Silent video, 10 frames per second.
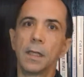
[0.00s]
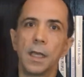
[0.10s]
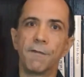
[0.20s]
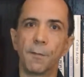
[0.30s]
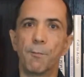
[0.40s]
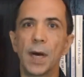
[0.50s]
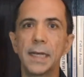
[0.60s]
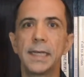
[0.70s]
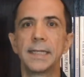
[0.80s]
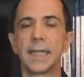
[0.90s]
If a
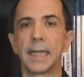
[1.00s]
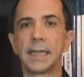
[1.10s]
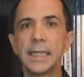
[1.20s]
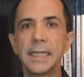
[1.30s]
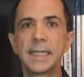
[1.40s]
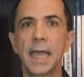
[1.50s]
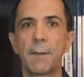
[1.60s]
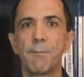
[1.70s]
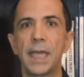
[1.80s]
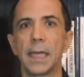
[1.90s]
button is at least
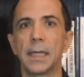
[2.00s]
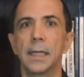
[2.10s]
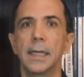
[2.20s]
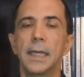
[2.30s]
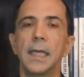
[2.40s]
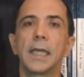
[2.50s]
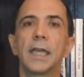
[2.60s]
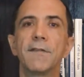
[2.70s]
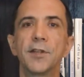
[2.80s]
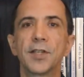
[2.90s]
that big, it
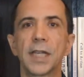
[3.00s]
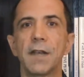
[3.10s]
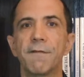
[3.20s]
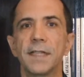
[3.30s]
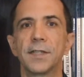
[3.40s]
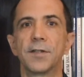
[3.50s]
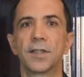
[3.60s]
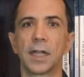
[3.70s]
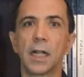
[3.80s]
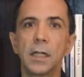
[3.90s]
gives your site
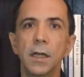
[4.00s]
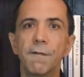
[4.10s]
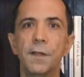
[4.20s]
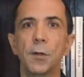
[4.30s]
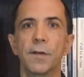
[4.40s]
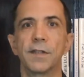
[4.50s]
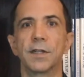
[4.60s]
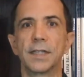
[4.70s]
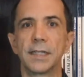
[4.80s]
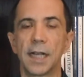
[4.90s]
visitors a clear view of their
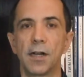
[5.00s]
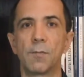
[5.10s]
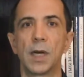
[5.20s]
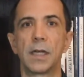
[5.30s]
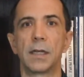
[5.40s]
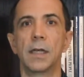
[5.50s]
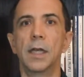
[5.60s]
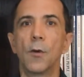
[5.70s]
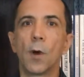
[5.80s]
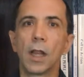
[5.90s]
desired button
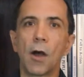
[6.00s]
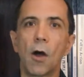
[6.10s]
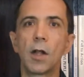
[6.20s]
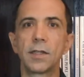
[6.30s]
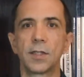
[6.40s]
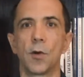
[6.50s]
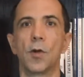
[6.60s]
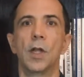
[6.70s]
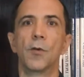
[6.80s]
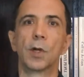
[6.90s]
while
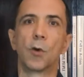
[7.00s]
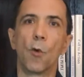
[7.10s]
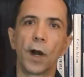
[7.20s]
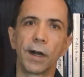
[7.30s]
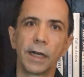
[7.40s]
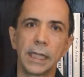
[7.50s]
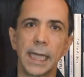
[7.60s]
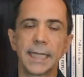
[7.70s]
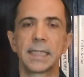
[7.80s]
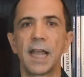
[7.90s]
also requiring
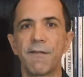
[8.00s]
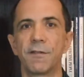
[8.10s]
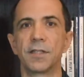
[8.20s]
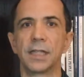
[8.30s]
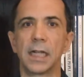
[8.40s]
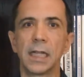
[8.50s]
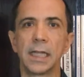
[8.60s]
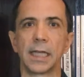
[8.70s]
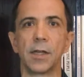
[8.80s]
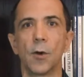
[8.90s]
less effort to
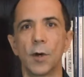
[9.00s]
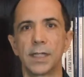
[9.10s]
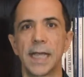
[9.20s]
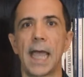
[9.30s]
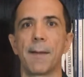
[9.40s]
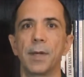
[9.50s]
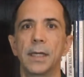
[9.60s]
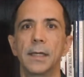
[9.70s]
click or tap.